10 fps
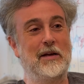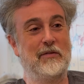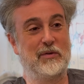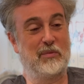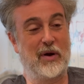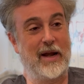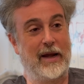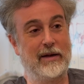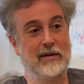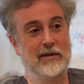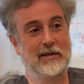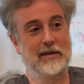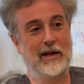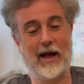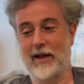of a brain.
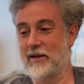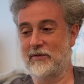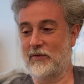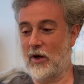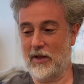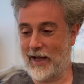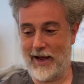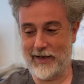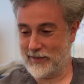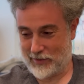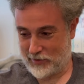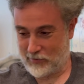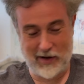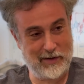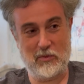I have all kinds of
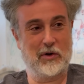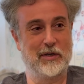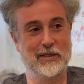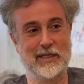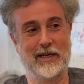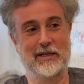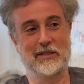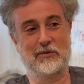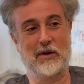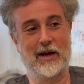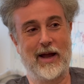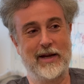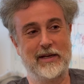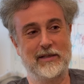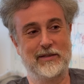strong morals and strong
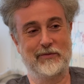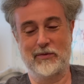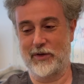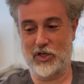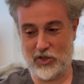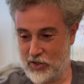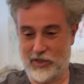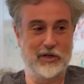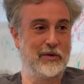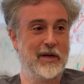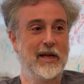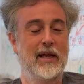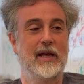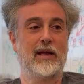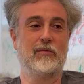ideas of what we should do.
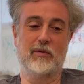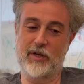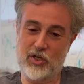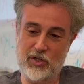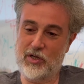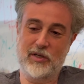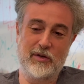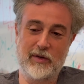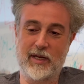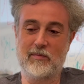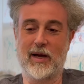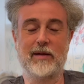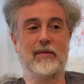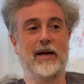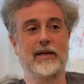And what we should do, in
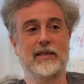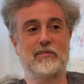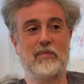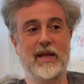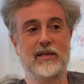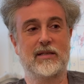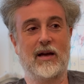my mind, is based